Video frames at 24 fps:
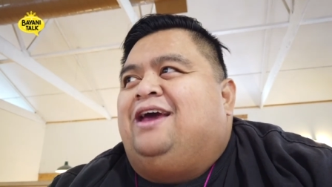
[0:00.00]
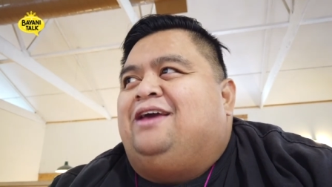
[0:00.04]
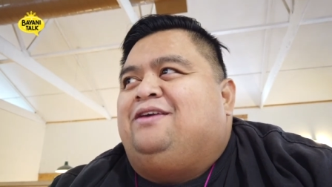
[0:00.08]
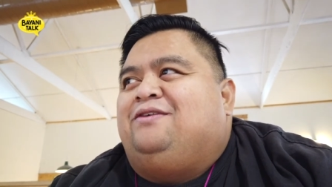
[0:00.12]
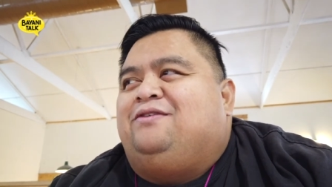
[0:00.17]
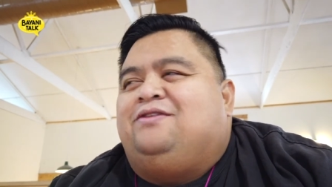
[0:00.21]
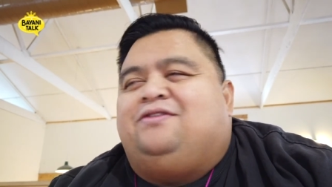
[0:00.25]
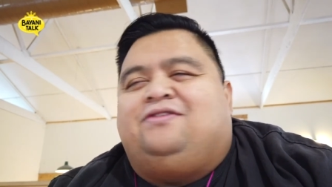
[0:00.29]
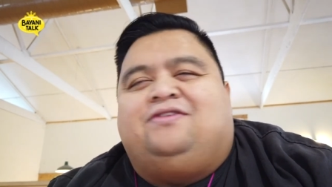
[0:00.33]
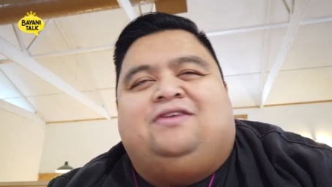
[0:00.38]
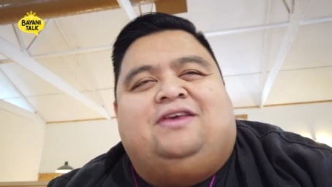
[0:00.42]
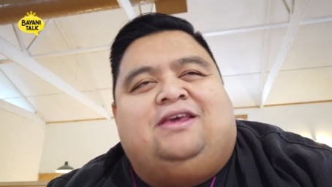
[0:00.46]

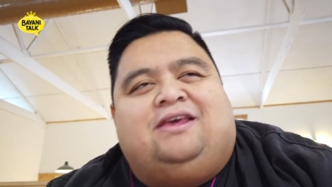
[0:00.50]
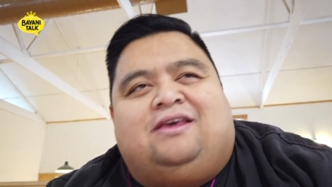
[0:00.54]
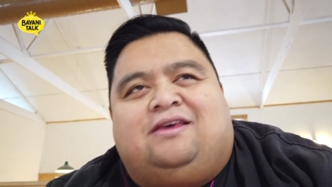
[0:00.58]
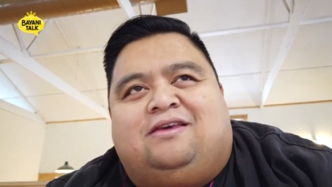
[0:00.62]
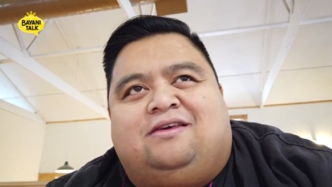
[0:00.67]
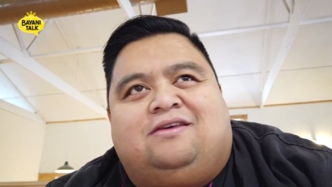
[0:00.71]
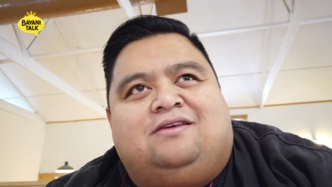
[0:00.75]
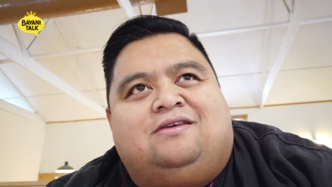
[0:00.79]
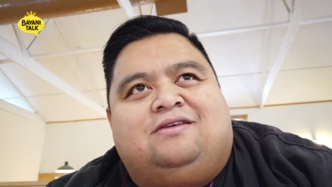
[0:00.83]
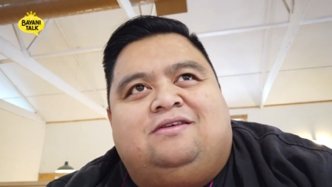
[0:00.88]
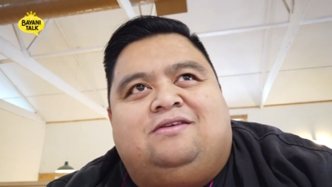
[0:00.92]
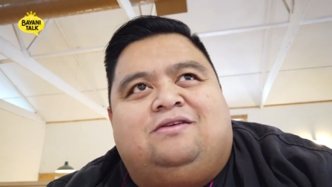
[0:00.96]
And you
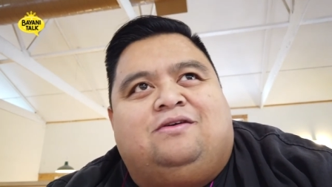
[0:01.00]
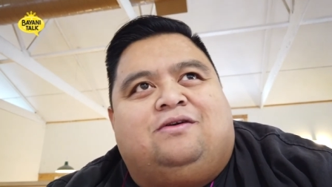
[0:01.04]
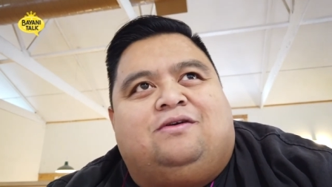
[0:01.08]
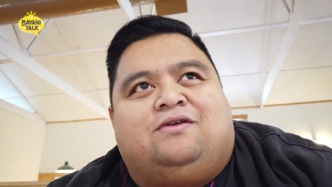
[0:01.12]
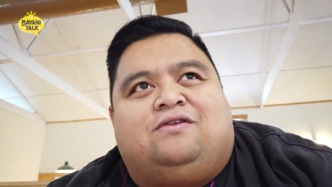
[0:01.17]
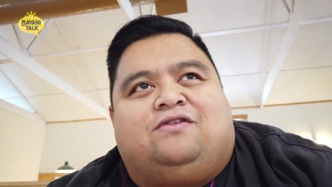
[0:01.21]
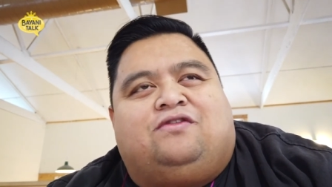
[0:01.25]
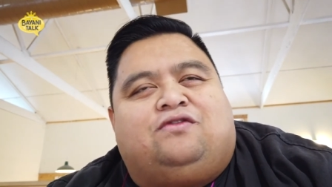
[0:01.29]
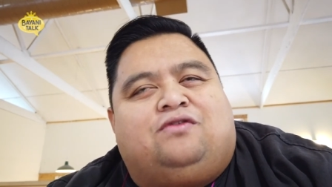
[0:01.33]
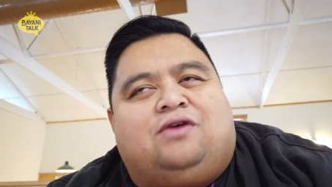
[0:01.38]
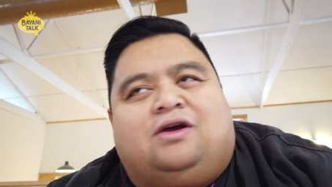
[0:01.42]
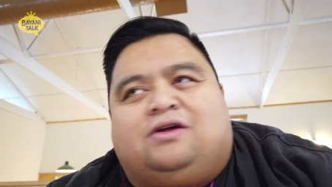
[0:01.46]
see
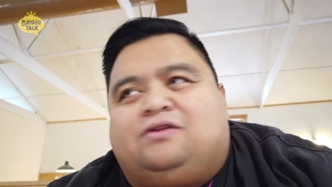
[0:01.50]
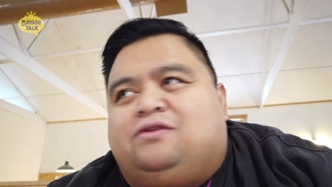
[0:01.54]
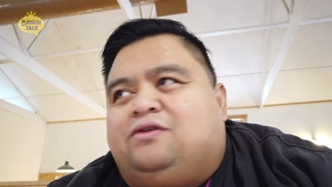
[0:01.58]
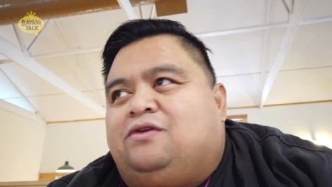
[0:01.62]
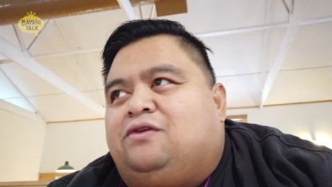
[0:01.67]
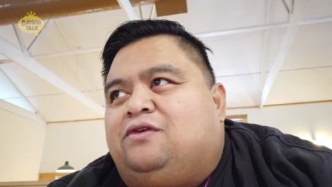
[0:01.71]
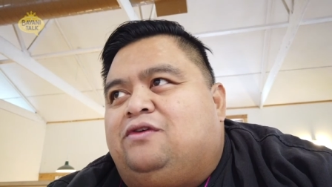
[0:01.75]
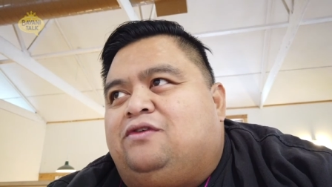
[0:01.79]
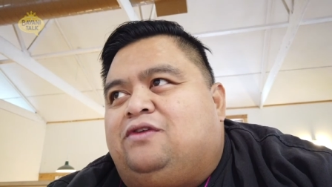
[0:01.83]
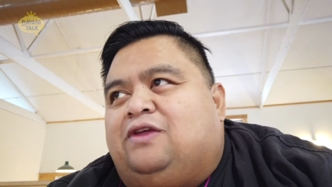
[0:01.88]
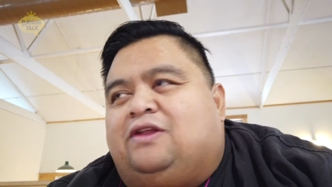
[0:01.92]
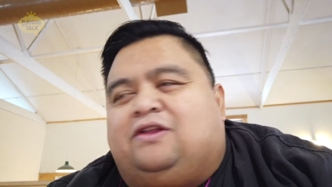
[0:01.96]
your
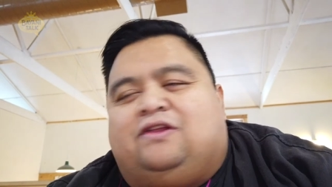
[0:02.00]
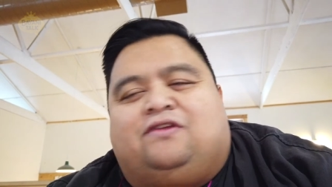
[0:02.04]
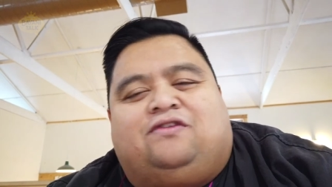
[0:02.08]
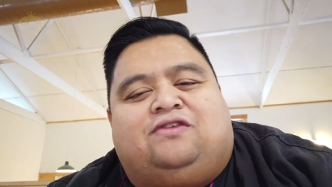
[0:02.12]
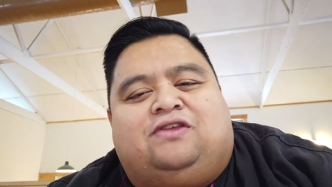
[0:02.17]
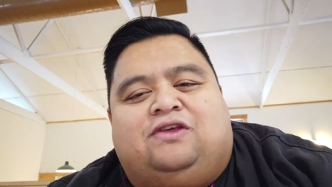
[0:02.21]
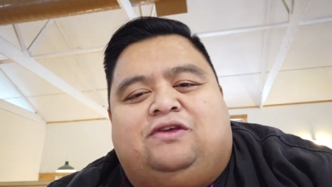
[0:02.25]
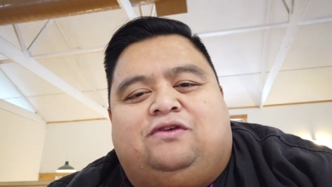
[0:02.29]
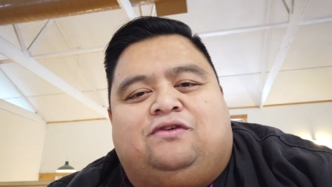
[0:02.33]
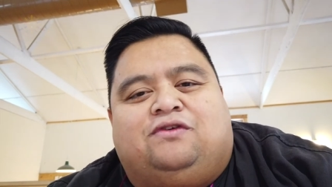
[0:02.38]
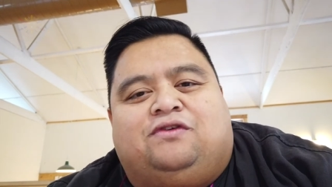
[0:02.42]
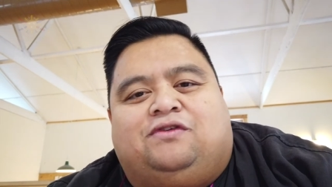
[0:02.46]
instructors and the
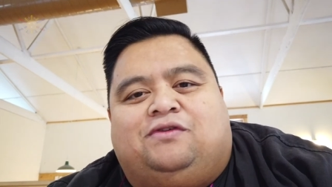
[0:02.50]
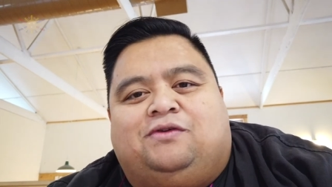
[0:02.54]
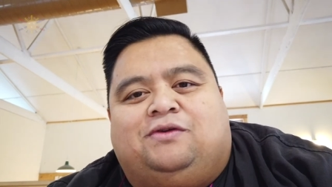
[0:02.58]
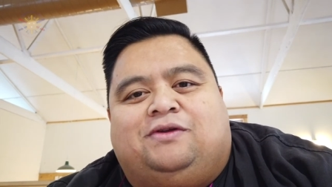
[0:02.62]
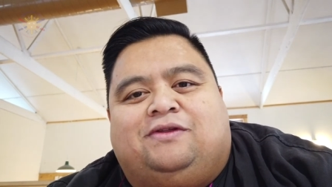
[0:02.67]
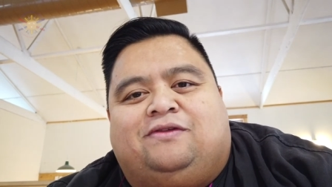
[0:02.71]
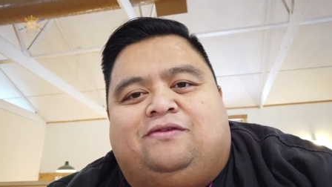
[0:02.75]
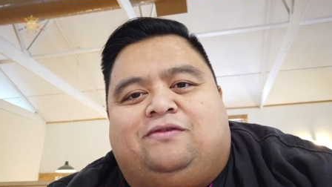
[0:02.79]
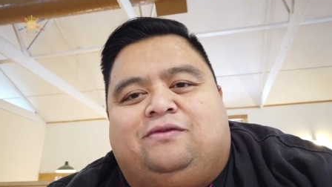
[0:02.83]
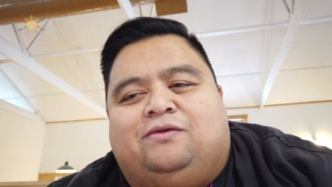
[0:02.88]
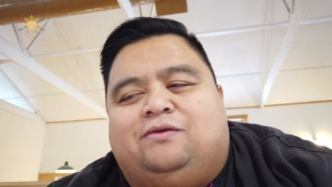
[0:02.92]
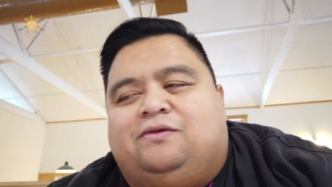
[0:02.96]
senior
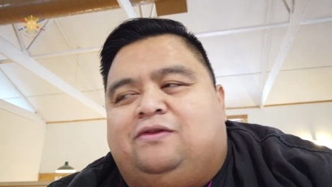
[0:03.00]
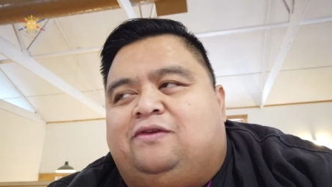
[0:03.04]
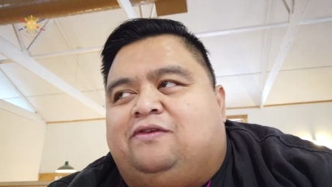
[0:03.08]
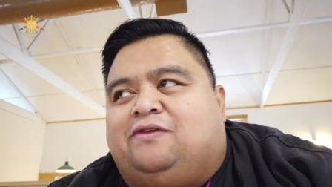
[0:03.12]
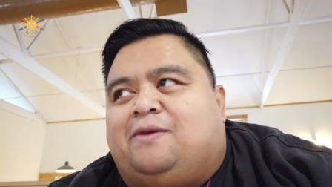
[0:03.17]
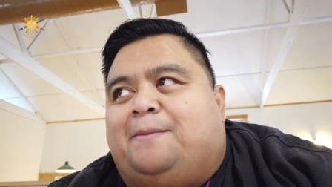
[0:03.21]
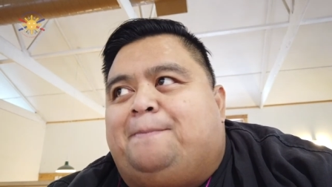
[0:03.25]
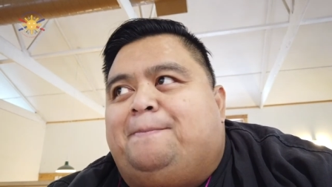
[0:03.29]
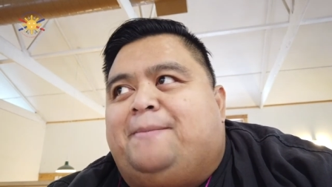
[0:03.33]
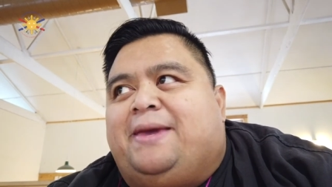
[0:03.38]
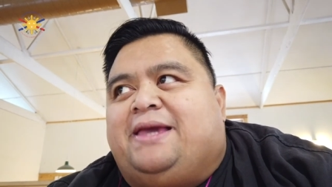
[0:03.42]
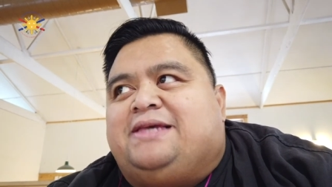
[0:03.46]
students do
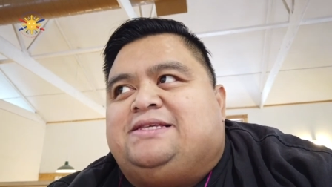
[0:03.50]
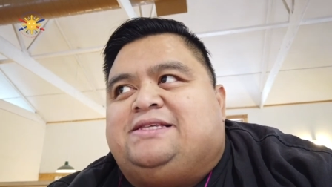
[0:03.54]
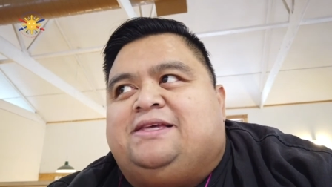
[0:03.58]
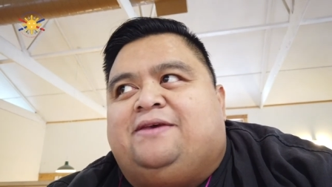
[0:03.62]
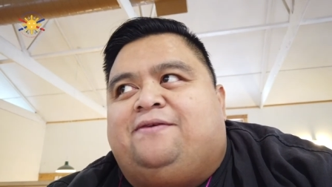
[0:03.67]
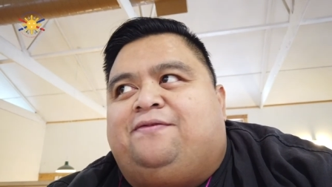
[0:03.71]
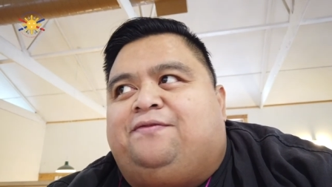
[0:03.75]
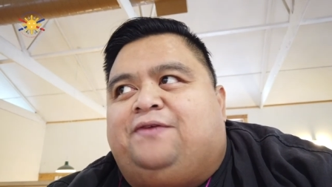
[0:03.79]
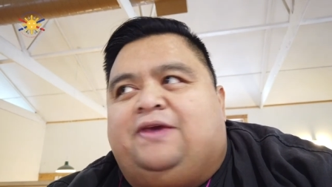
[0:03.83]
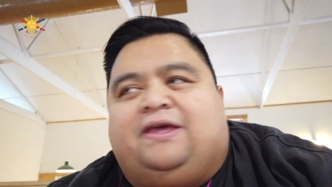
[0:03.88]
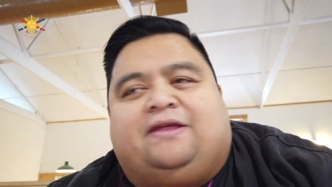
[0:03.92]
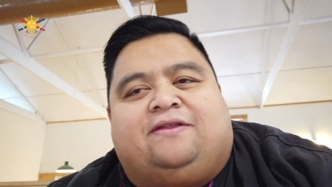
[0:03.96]
these
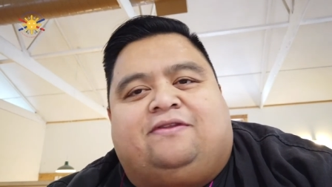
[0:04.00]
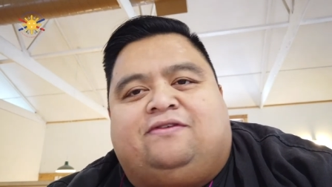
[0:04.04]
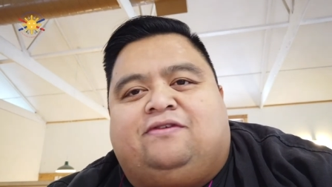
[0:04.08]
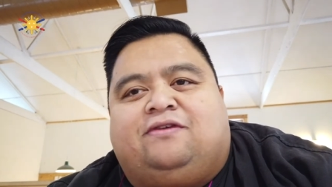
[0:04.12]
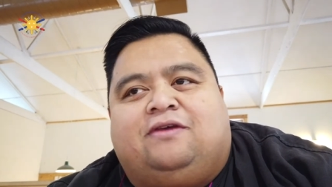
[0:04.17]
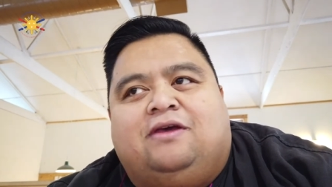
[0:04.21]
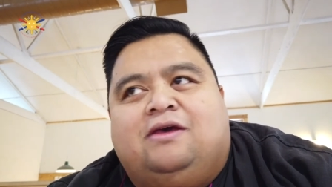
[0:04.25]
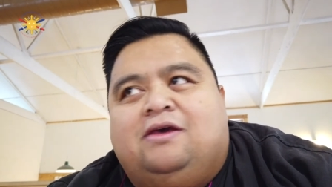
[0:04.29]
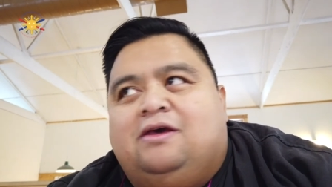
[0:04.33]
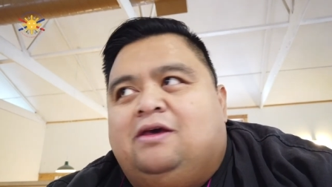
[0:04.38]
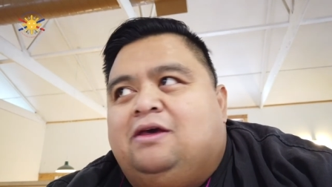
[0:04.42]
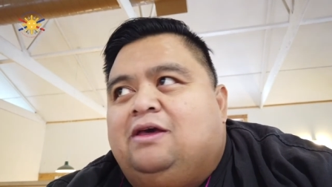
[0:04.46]
amazing
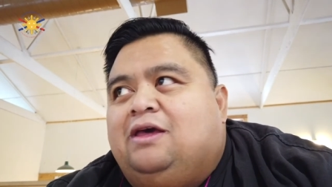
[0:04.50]
feats.